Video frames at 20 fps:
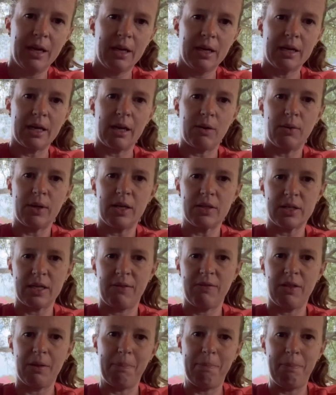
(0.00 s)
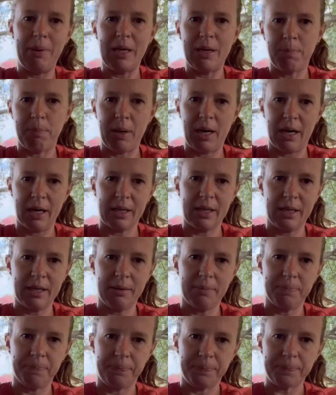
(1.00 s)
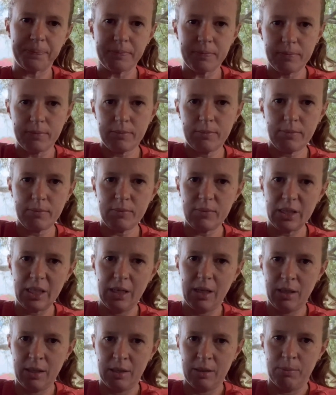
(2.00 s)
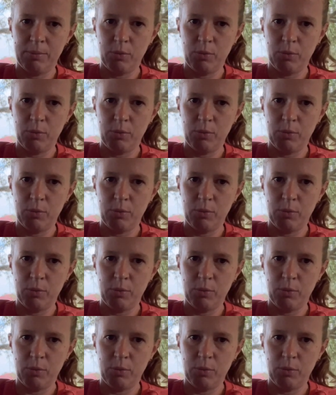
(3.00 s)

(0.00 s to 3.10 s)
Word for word: Now we also have the big pocket um,